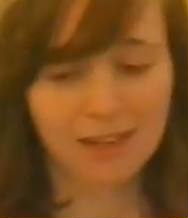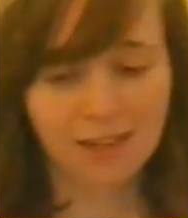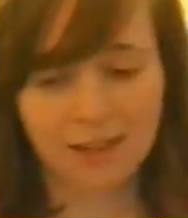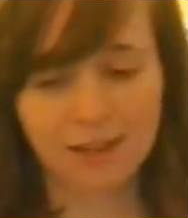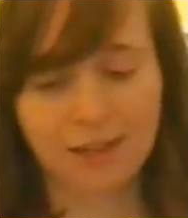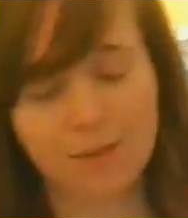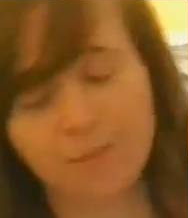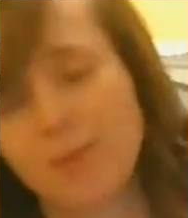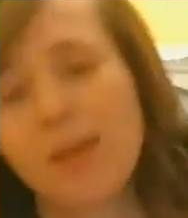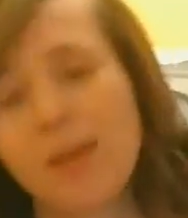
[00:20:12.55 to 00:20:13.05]

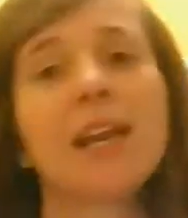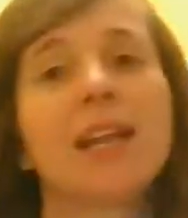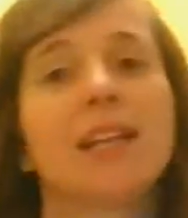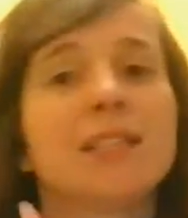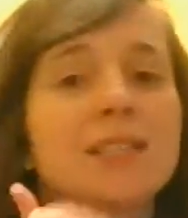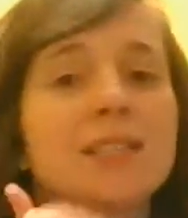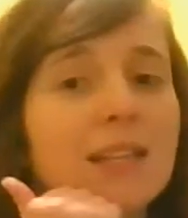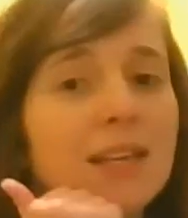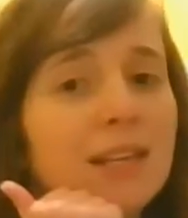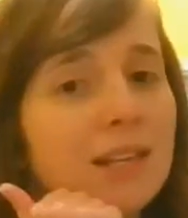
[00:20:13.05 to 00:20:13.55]
And
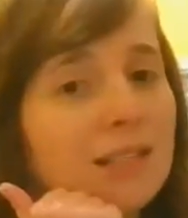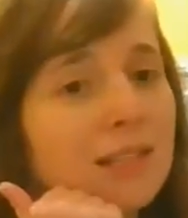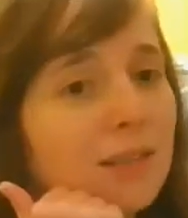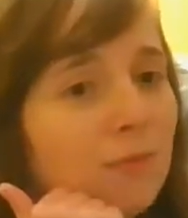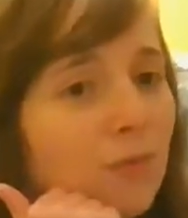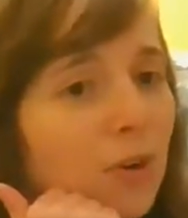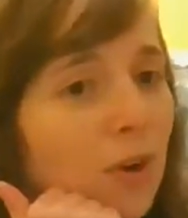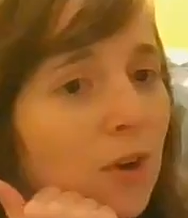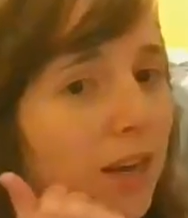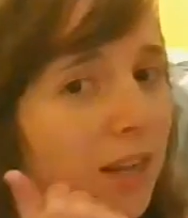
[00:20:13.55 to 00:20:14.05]
it's
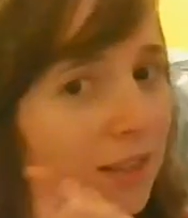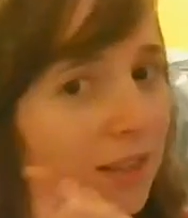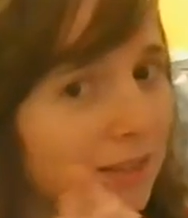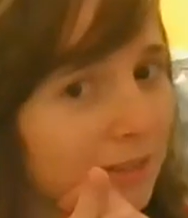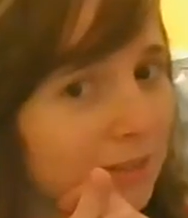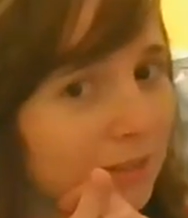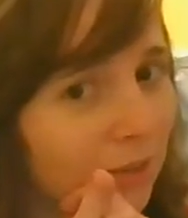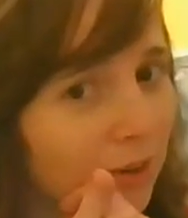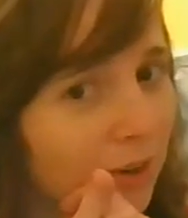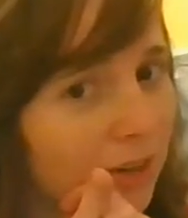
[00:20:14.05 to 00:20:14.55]
very
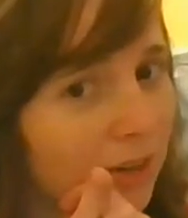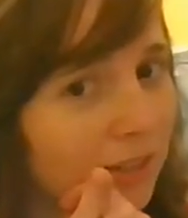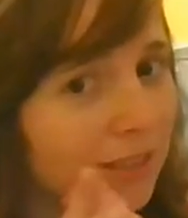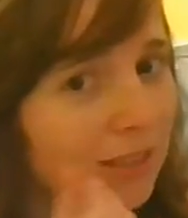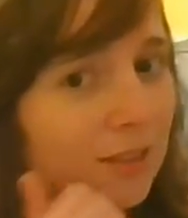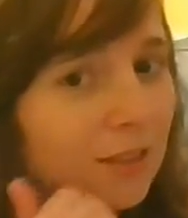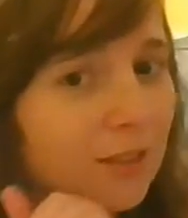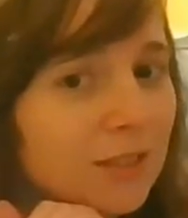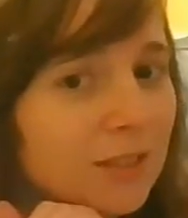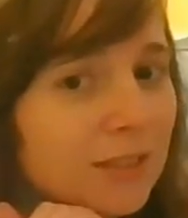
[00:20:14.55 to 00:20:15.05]

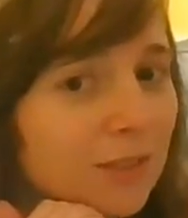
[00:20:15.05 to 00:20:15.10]
little.